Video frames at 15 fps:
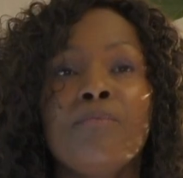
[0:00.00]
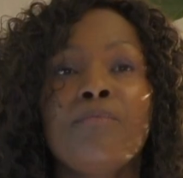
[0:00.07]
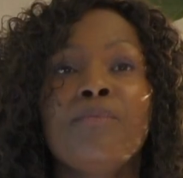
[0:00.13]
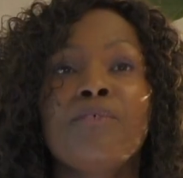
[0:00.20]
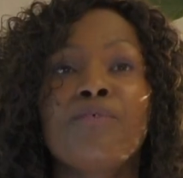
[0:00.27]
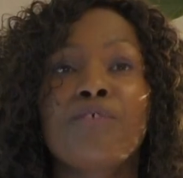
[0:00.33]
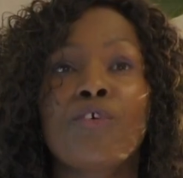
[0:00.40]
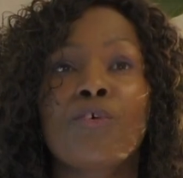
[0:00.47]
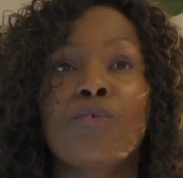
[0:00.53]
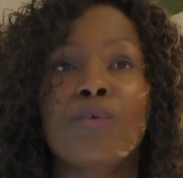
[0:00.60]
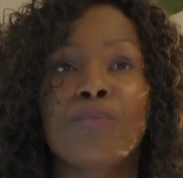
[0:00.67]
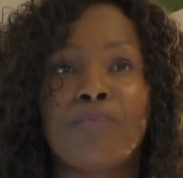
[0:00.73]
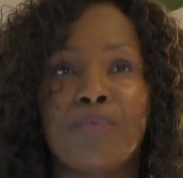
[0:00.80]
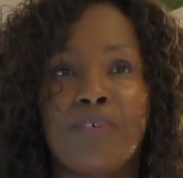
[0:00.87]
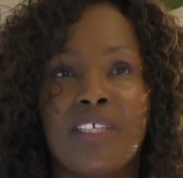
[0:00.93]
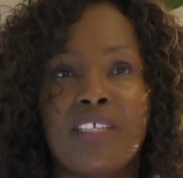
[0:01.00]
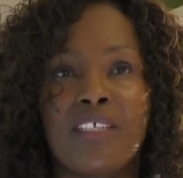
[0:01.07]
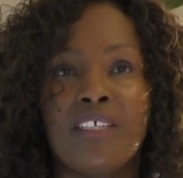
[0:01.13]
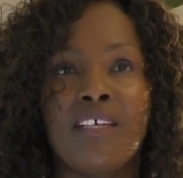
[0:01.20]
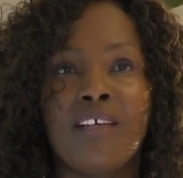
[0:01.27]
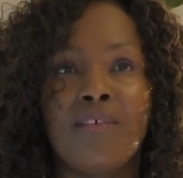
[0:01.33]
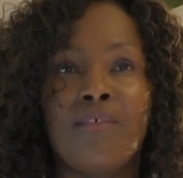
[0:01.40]
before we
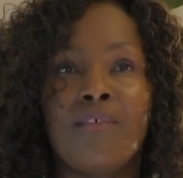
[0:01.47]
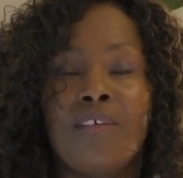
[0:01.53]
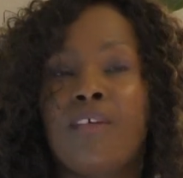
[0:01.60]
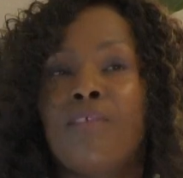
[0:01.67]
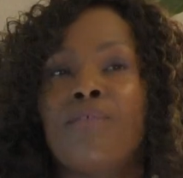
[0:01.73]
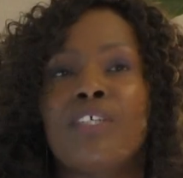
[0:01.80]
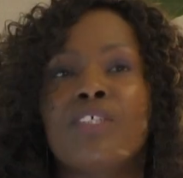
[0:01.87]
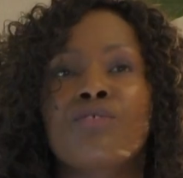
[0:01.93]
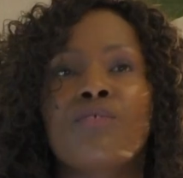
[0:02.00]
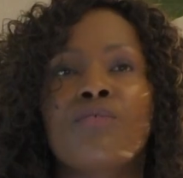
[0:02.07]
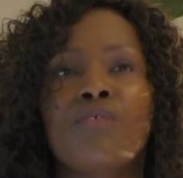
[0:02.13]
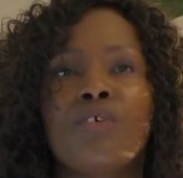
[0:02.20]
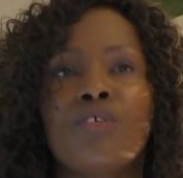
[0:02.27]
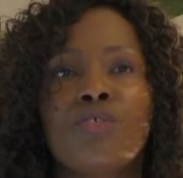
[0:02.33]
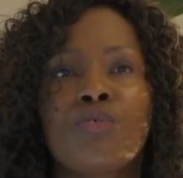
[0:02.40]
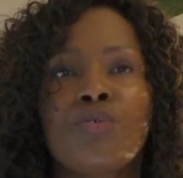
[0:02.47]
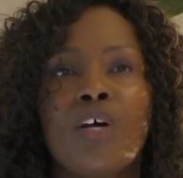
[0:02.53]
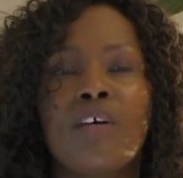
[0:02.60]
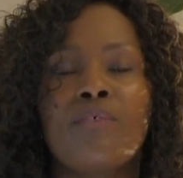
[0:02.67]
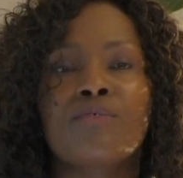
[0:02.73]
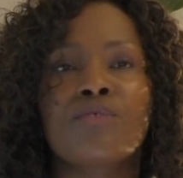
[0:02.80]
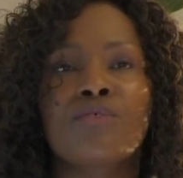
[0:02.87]
pray. First of all, you
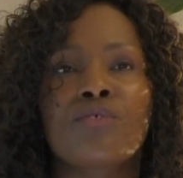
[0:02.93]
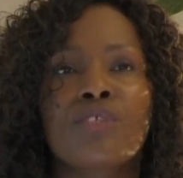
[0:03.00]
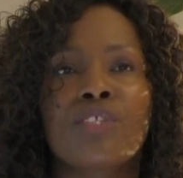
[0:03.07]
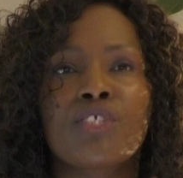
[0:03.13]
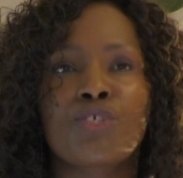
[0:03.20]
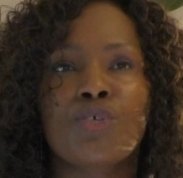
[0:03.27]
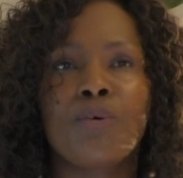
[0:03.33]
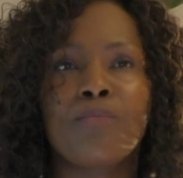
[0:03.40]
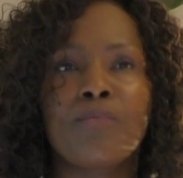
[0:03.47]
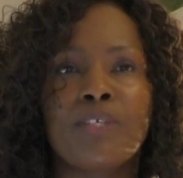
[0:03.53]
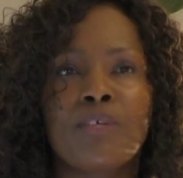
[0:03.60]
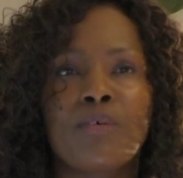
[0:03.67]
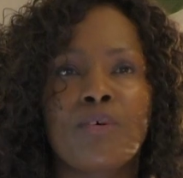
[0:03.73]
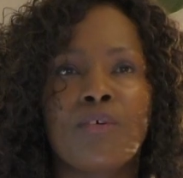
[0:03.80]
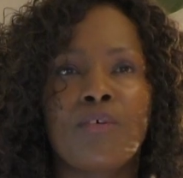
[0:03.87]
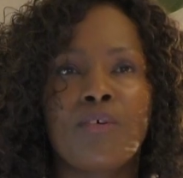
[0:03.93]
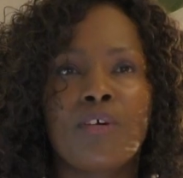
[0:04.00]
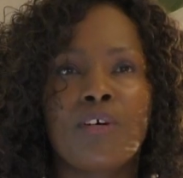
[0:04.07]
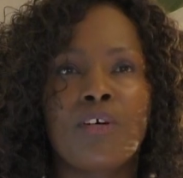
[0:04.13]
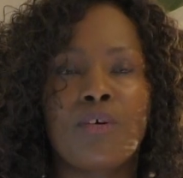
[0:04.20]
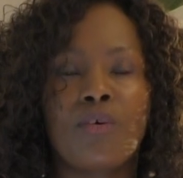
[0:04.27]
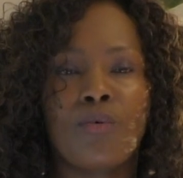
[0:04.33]
have to know the topic.
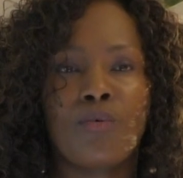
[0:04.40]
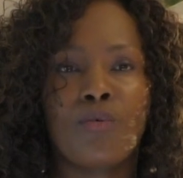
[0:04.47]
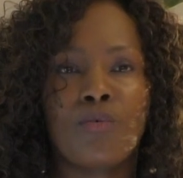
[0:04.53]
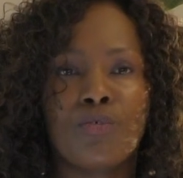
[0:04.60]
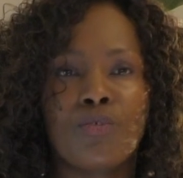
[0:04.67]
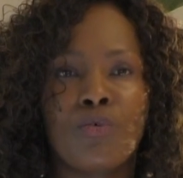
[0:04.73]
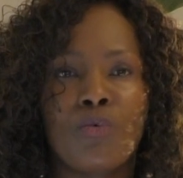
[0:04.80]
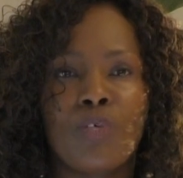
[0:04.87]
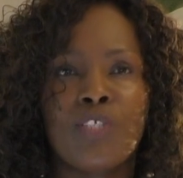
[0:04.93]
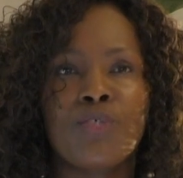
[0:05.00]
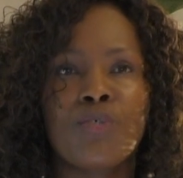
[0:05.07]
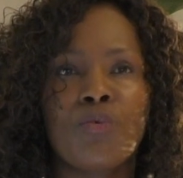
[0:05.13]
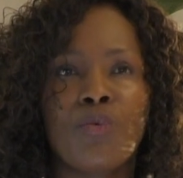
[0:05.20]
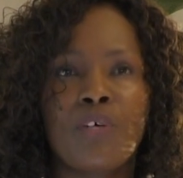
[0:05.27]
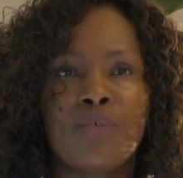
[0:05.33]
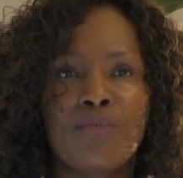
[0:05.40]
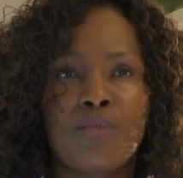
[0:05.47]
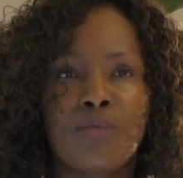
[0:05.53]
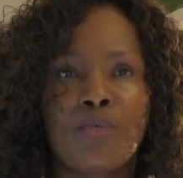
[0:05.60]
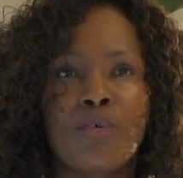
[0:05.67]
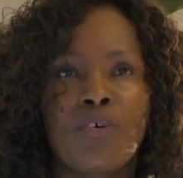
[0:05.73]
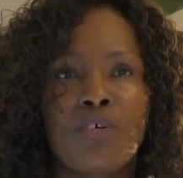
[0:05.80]
What do you want
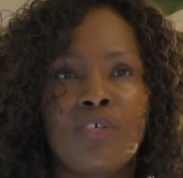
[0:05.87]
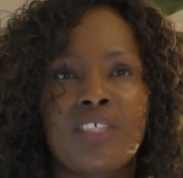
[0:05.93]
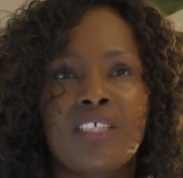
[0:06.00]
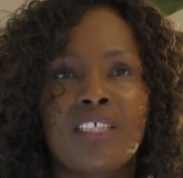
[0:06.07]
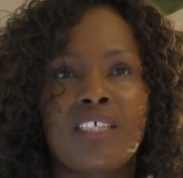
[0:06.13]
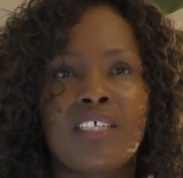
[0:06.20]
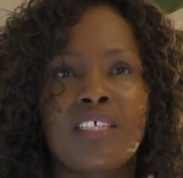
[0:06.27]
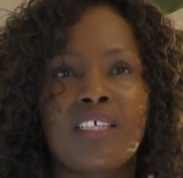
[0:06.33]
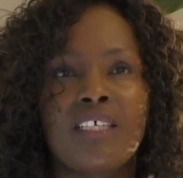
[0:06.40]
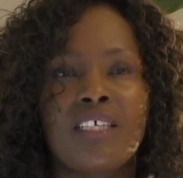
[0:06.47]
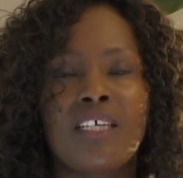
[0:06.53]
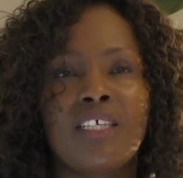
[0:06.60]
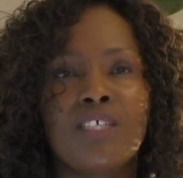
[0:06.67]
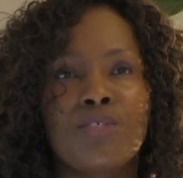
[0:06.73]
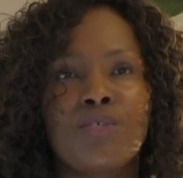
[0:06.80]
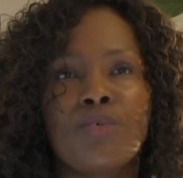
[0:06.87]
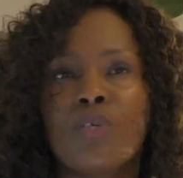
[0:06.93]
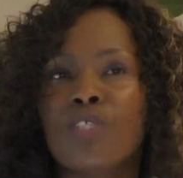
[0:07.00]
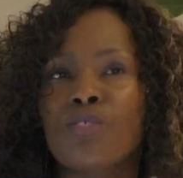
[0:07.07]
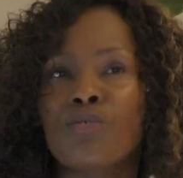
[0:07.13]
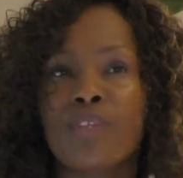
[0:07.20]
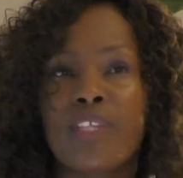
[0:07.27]
from God? Do you
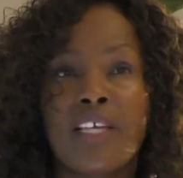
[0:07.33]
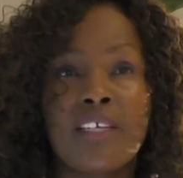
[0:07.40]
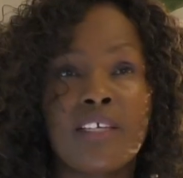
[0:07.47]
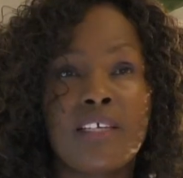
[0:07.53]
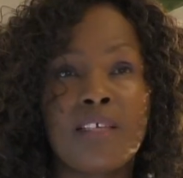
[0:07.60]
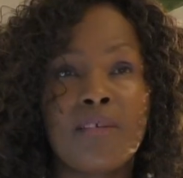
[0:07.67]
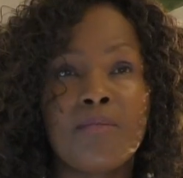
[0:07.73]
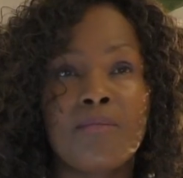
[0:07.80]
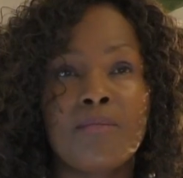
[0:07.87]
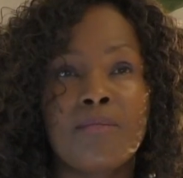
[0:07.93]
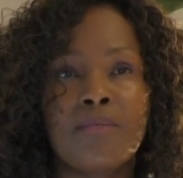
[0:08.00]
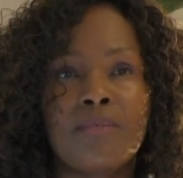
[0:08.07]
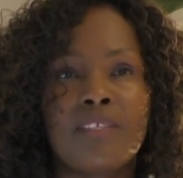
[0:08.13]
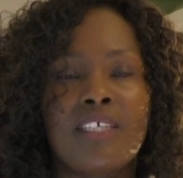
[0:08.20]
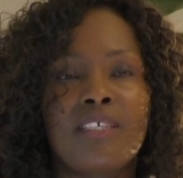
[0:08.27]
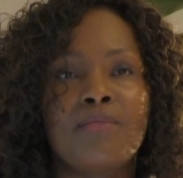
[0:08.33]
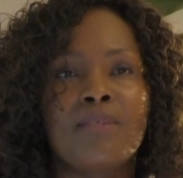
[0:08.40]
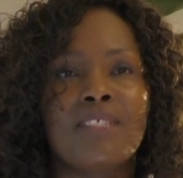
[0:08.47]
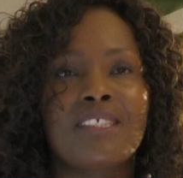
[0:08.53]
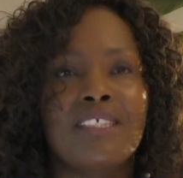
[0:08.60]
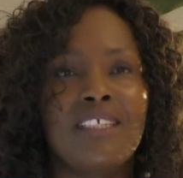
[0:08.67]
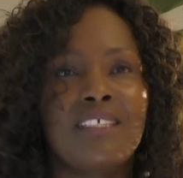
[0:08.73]
want to thank Him? That
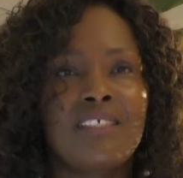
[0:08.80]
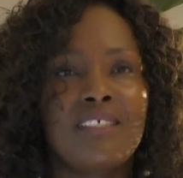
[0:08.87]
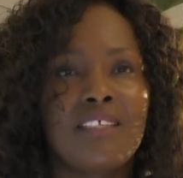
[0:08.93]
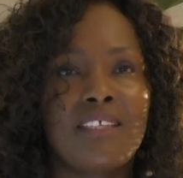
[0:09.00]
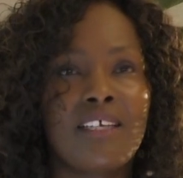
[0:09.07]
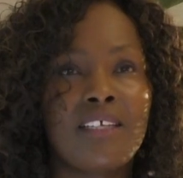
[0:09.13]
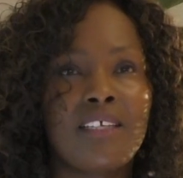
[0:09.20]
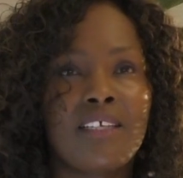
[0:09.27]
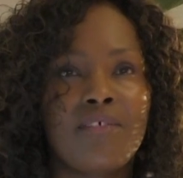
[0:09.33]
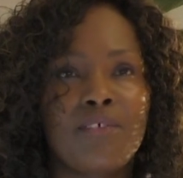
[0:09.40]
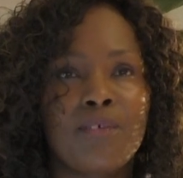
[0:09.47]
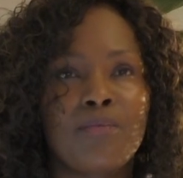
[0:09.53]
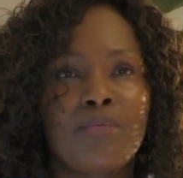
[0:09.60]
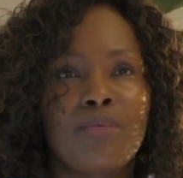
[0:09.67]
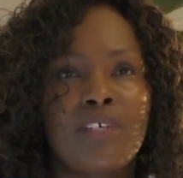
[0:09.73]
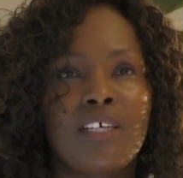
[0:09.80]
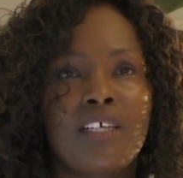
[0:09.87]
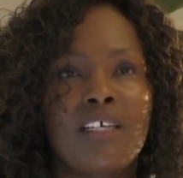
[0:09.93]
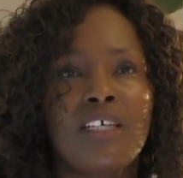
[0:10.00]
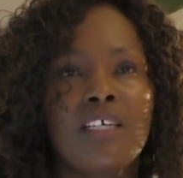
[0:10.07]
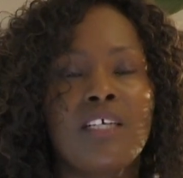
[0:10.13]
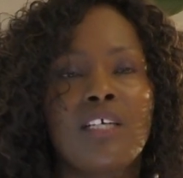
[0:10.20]
means that is a thanksgiving
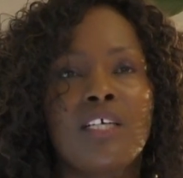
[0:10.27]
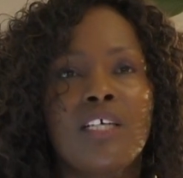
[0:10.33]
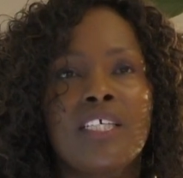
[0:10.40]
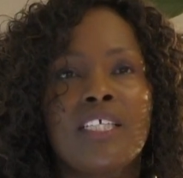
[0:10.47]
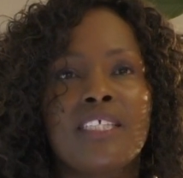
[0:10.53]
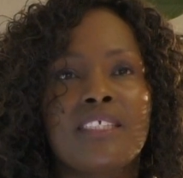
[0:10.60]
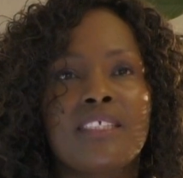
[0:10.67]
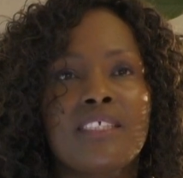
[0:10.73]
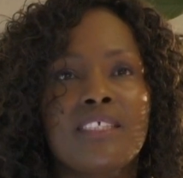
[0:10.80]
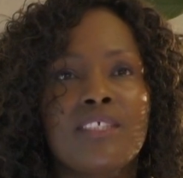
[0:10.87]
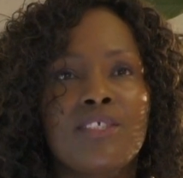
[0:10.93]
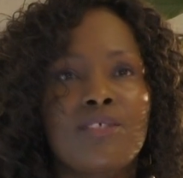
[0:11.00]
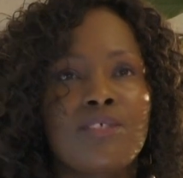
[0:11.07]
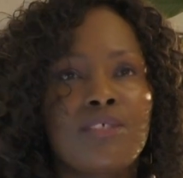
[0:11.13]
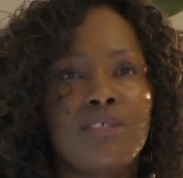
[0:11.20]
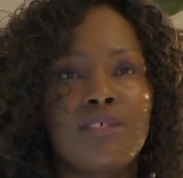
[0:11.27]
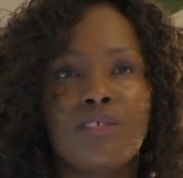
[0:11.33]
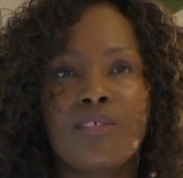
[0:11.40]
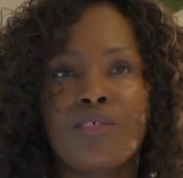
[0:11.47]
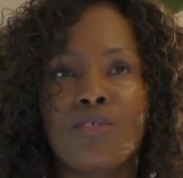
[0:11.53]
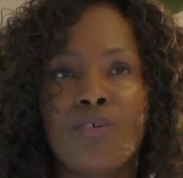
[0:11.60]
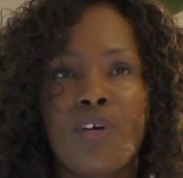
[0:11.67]
prayer. Is it
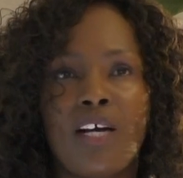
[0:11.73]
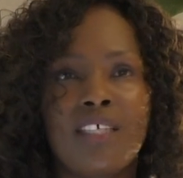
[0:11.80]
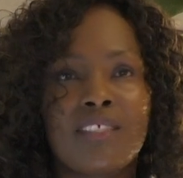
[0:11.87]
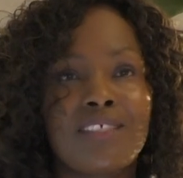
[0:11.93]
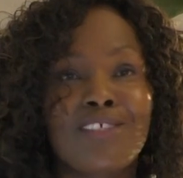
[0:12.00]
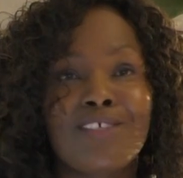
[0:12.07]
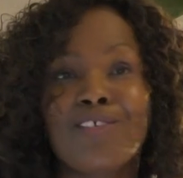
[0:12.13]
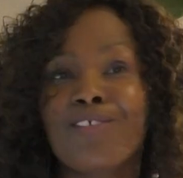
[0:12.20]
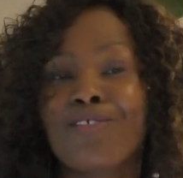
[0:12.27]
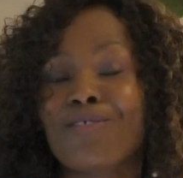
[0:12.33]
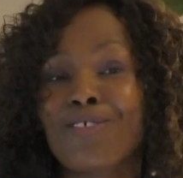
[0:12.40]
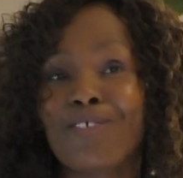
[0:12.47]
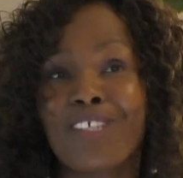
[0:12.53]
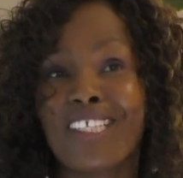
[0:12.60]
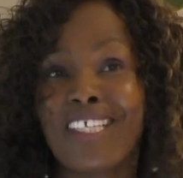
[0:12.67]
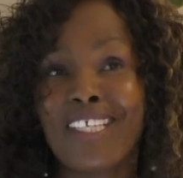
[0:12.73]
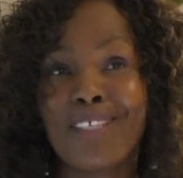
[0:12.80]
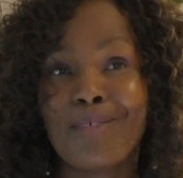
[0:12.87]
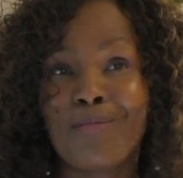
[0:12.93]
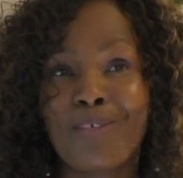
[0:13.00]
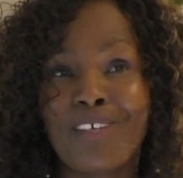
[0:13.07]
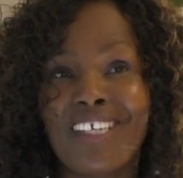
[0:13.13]
you're asking God for your
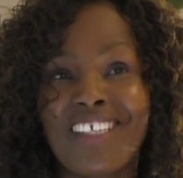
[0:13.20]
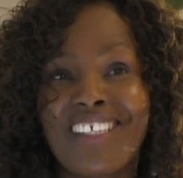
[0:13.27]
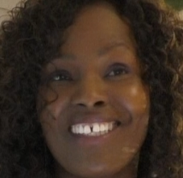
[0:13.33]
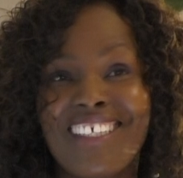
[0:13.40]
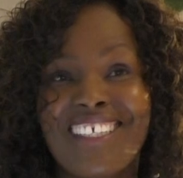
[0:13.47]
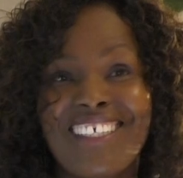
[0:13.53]
daily bread?